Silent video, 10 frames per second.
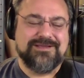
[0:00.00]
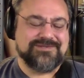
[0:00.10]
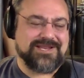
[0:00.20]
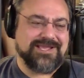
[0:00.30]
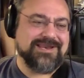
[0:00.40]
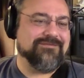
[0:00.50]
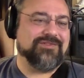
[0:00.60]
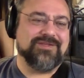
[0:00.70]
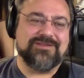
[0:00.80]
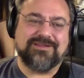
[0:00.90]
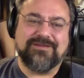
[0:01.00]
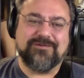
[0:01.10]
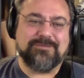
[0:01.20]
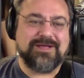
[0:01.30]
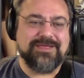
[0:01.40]
said, I get everything
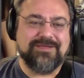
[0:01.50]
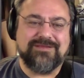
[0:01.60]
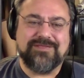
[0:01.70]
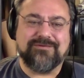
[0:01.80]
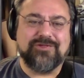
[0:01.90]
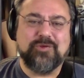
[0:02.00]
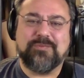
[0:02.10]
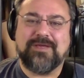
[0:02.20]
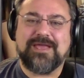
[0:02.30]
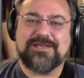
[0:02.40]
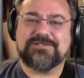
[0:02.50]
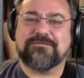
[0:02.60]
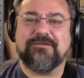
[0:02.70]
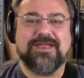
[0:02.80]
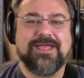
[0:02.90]
delivered by either UPS,
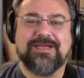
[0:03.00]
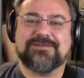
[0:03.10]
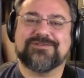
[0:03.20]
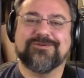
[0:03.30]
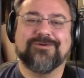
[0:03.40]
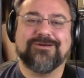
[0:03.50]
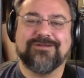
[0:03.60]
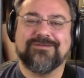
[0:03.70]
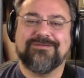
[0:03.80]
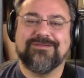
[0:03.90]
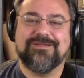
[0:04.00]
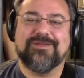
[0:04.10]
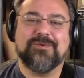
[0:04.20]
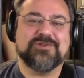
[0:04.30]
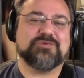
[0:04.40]
FedEx, or
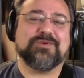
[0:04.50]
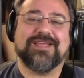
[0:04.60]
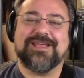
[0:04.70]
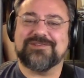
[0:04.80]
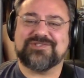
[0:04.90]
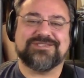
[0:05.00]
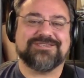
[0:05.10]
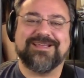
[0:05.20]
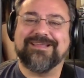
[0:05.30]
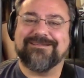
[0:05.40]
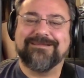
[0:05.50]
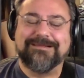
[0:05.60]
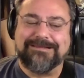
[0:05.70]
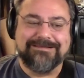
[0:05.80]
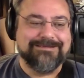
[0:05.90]
USPS. It's like,
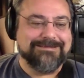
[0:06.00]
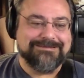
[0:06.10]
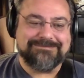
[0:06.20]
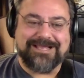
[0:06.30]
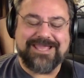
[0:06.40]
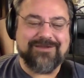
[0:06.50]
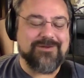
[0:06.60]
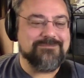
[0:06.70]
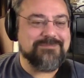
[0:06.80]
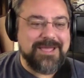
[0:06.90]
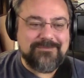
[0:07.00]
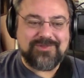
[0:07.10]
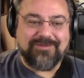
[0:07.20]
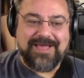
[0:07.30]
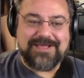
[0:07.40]
I can't remember
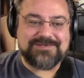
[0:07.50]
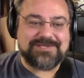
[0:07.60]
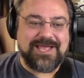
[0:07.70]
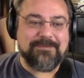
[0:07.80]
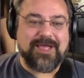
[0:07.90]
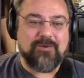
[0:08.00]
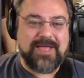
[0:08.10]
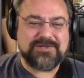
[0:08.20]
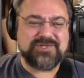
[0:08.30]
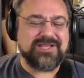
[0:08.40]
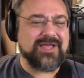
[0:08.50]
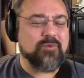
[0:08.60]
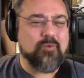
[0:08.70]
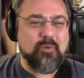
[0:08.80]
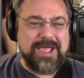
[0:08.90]
the last time I actually
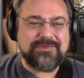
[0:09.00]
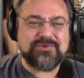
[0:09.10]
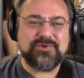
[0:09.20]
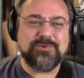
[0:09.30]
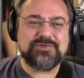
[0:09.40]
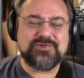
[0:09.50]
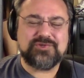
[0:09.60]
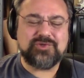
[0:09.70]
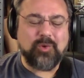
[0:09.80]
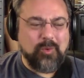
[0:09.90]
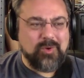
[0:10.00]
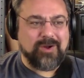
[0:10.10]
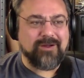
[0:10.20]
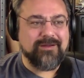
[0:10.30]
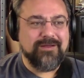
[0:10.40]
went to a
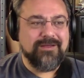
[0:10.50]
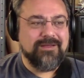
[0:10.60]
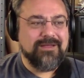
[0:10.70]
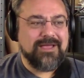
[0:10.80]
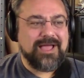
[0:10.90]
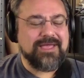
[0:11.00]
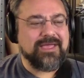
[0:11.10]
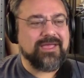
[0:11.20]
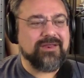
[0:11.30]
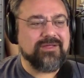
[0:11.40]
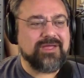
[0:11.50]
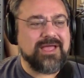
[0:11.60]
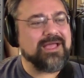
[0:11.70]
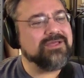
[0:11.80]
store. They